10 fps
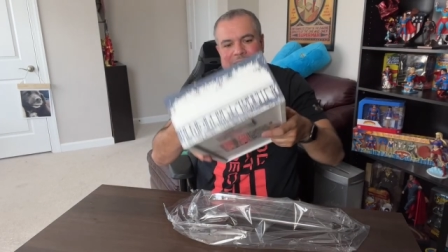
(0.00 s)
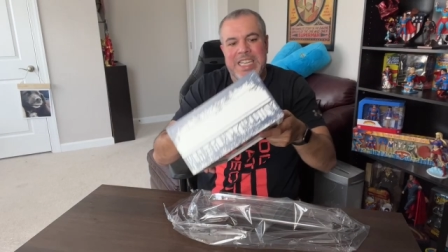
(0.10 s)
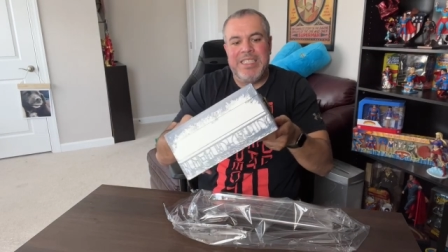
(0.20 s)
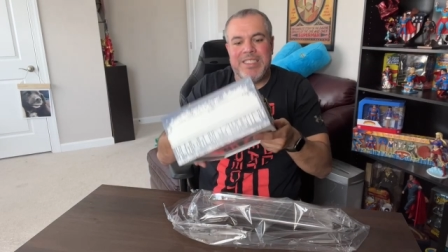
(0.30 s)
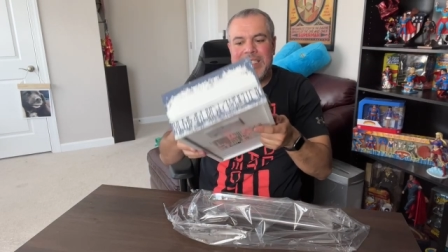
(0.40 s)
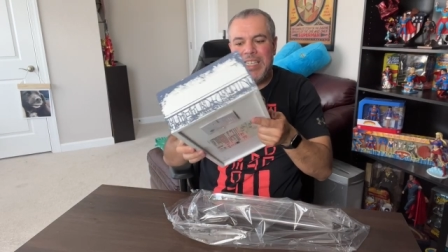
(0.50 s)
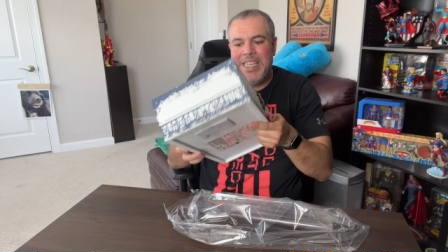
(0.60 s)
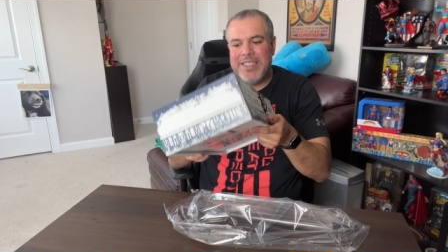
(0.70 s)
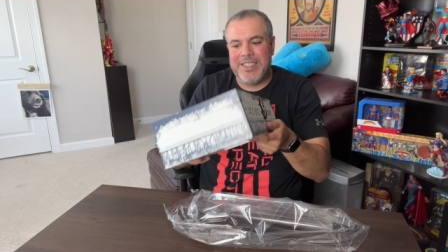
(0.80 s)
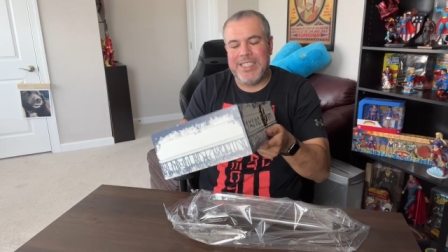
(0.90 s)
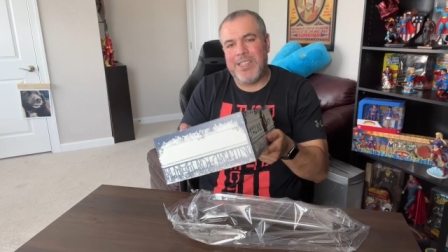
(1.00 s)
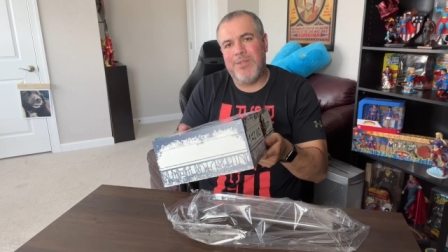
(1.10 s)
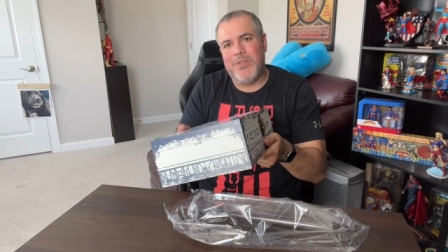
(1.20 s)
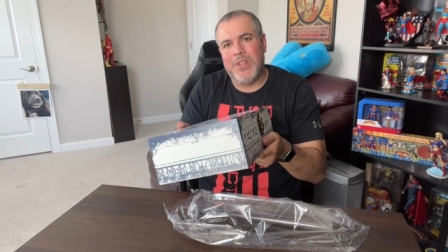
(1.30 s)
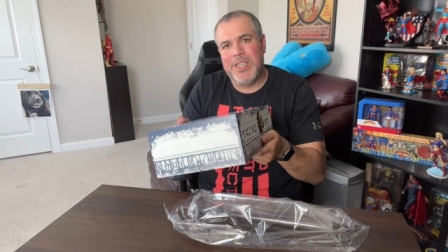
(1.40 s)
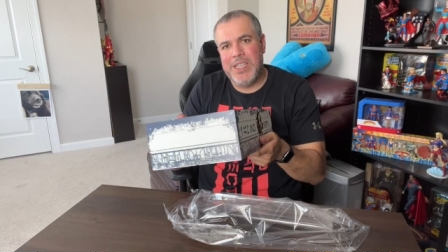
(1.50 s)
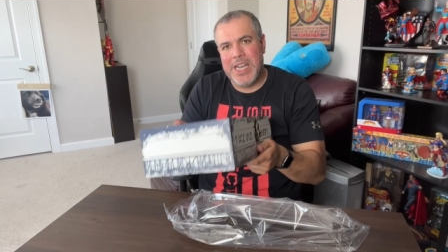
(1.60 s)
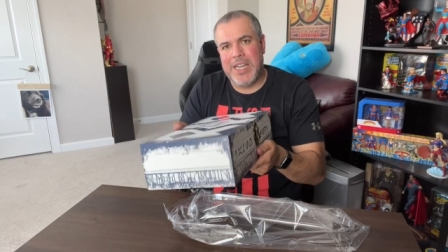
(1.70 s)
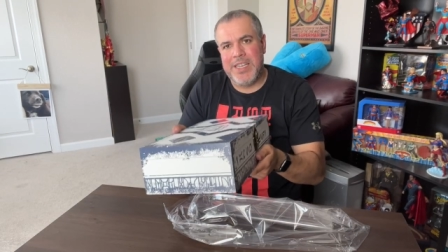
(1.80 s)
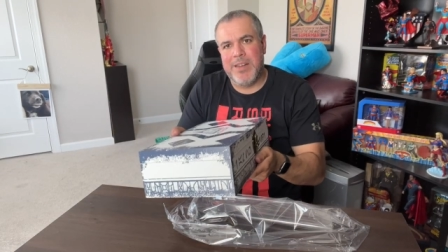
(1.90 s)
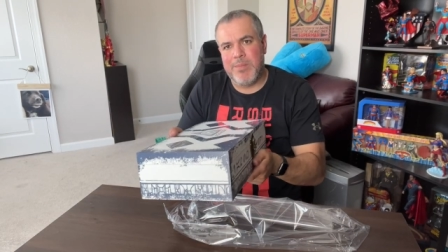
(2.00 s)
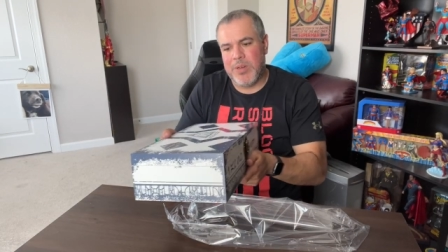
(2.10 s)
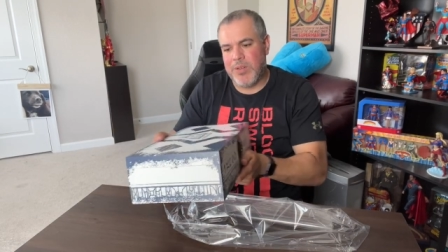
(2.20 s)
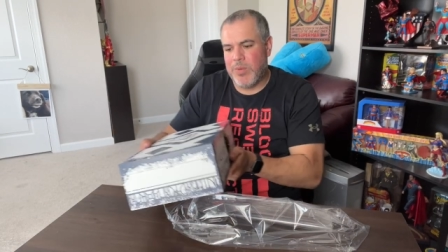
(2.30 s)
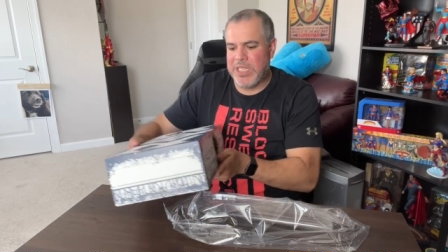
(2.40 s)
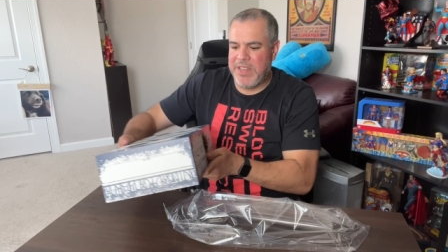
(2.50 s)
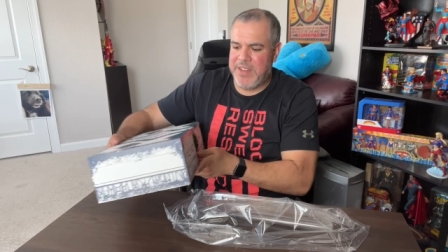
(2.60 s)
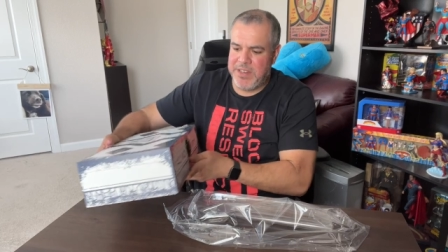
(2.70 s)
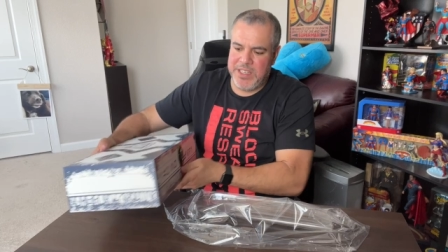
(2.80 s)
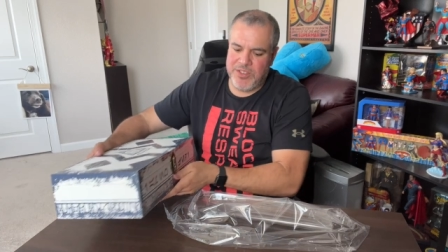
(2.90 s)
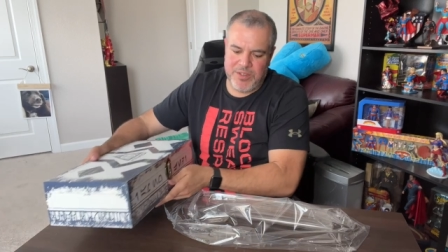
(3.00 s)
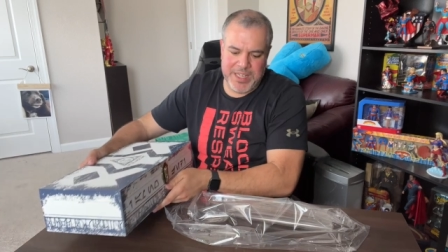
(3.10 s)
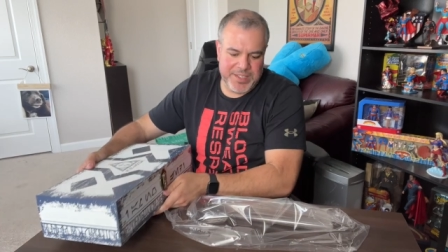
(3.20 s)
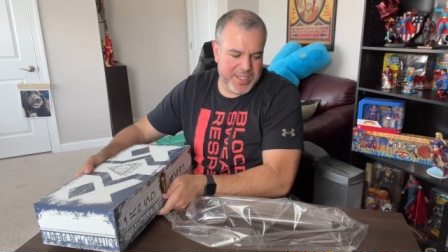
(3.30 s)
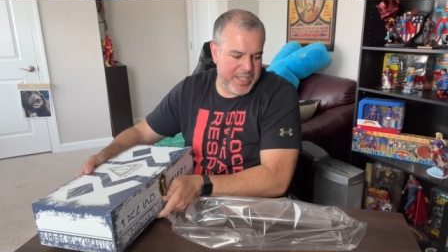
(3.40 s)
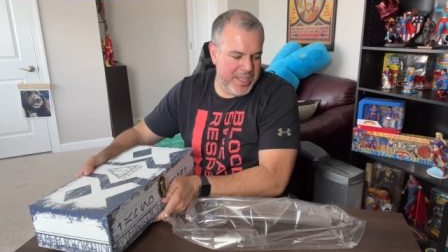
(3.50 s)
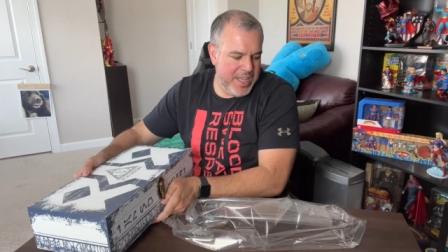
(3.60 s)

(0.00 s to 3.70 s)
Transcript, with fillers: is itself not numbered, which I found interesting.